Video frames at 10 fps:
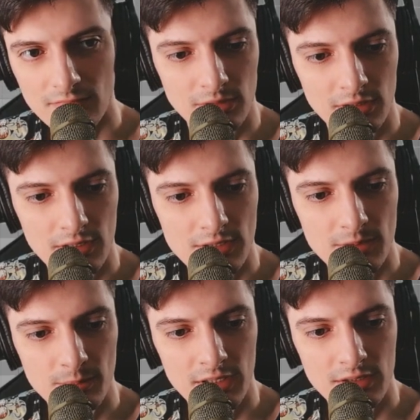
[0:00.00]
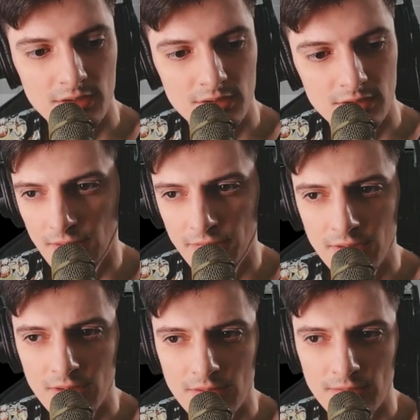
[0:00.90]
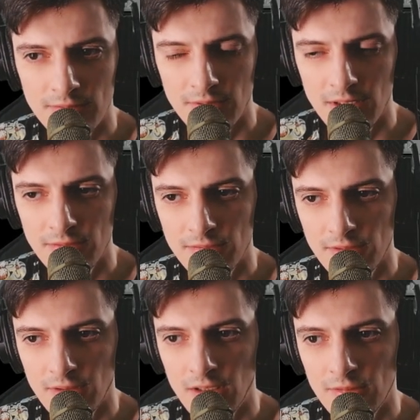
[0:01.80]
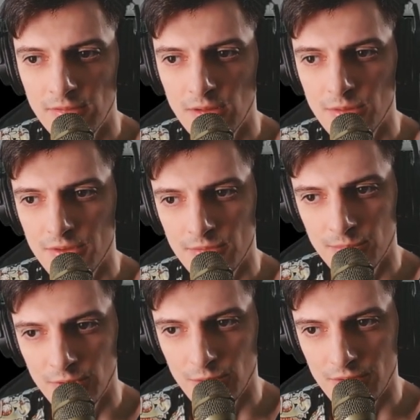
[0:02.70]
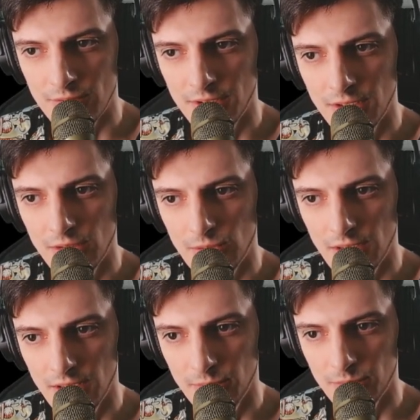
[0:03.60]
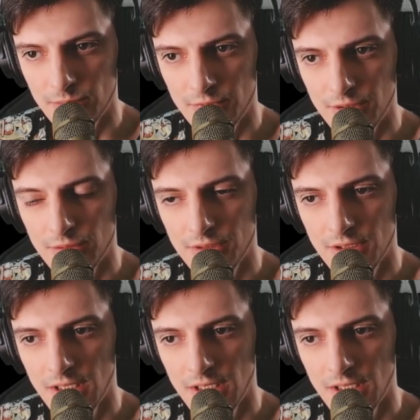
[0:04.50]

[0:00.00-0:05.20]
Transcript: And I spent, I think, 5.5 hours, because right now I'm recording,